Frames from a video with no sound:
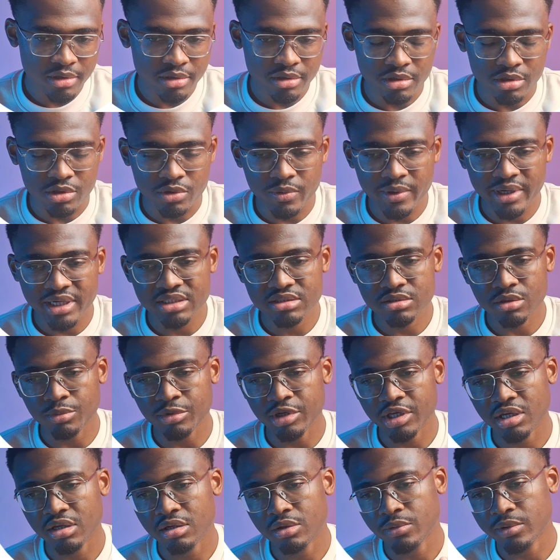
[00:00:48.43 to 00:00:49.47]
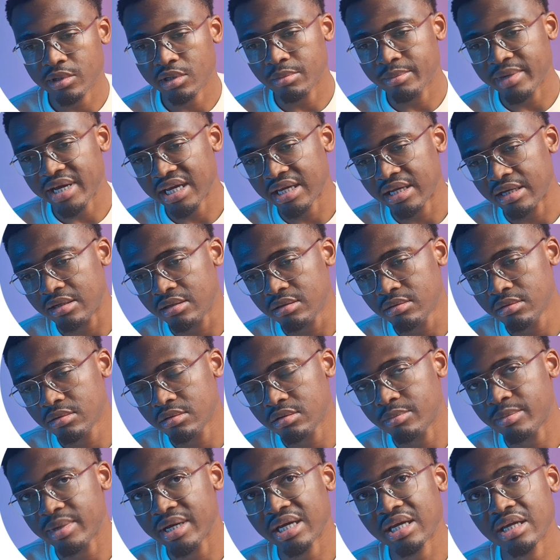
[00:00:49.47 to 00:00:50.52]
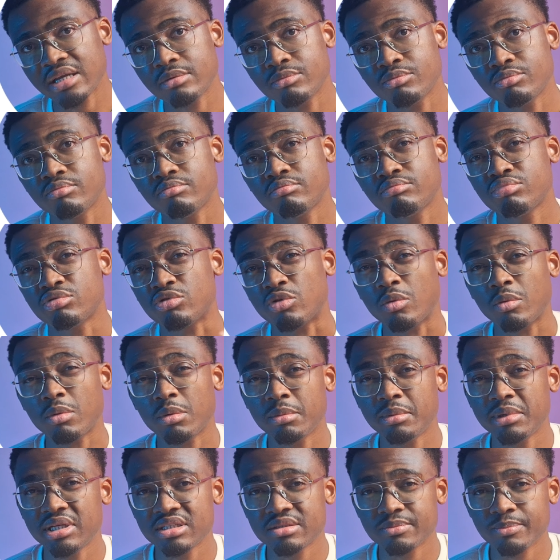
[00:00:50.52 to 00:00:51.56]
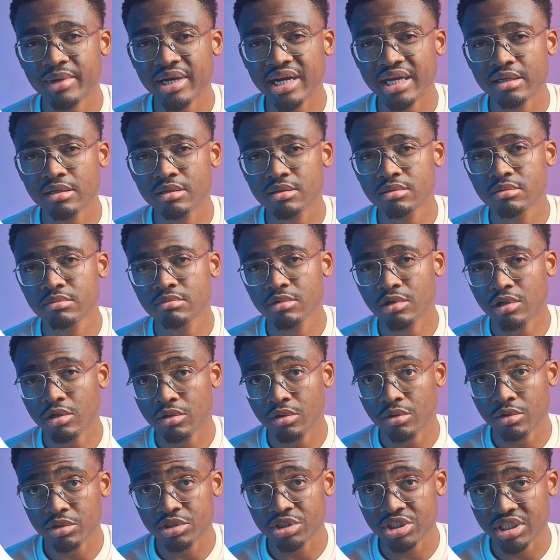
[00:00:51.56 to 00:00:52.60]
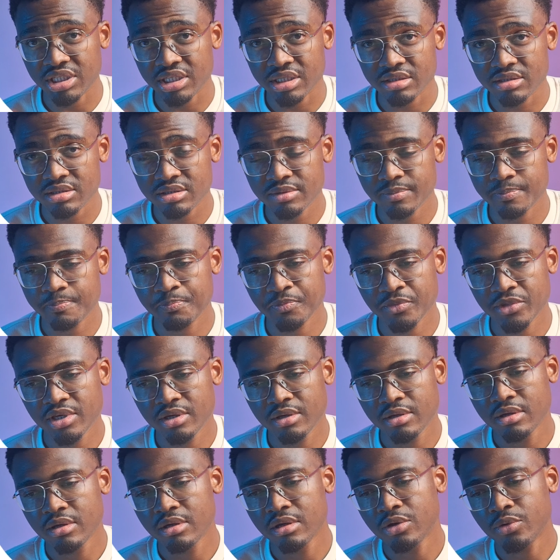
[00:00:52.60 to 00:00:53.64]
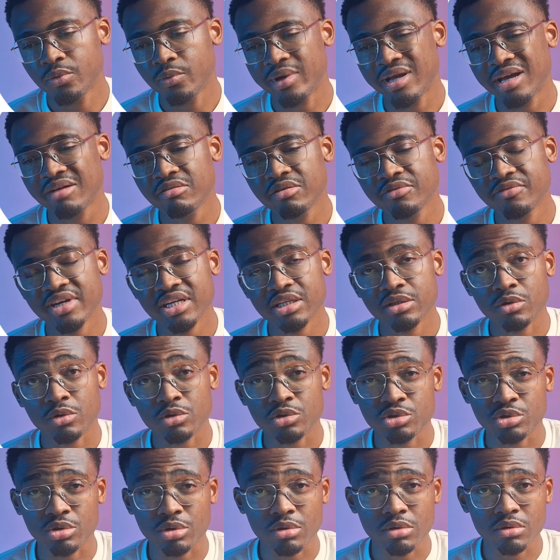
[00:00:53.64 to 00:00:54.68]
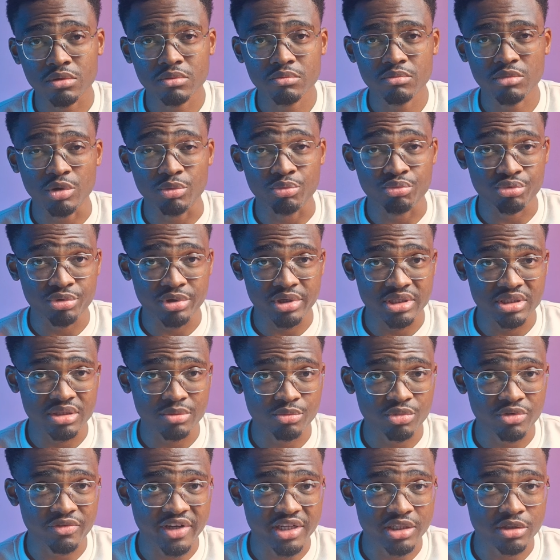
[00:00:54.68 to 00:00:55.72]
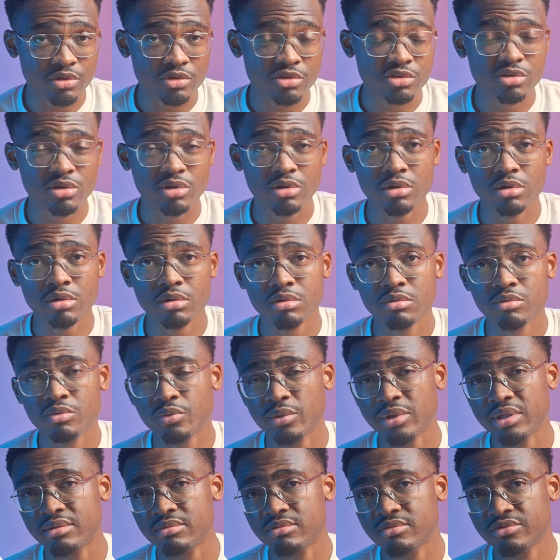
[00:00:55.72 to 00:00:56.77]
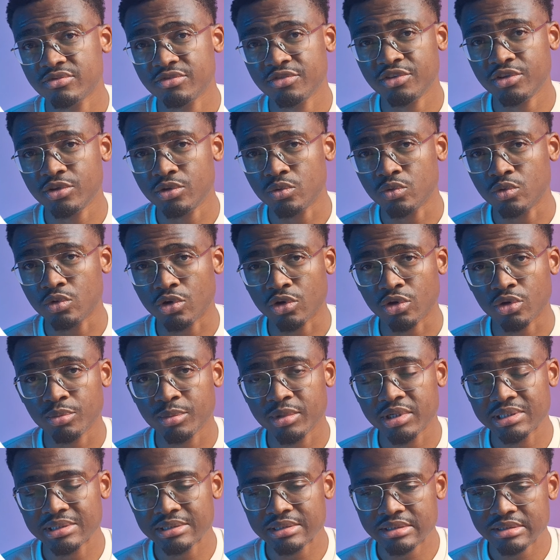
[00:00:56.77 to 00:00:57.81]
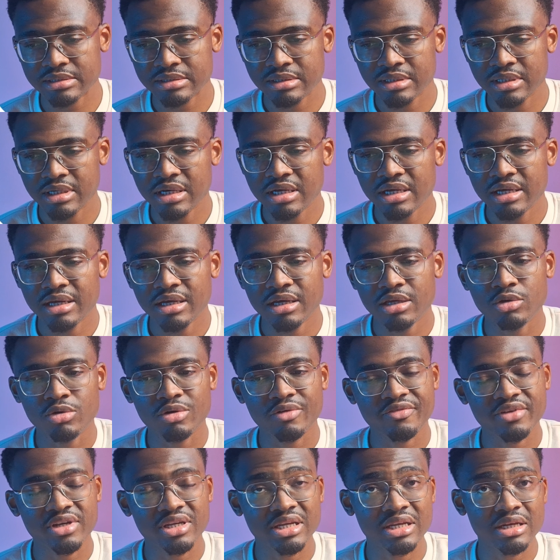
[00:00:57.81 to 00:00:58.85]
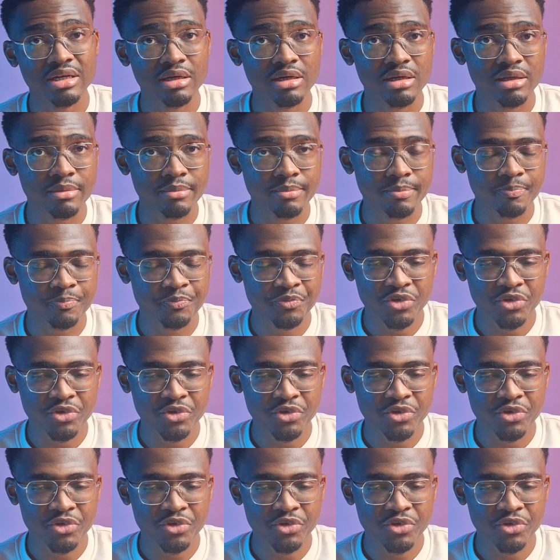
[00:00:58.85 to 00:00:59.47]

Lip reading: The UI is communicating with the backend. The backend probably is Python or Node.js. We have a vector store, a pretty simple vector store with few documents, and you have an LLM.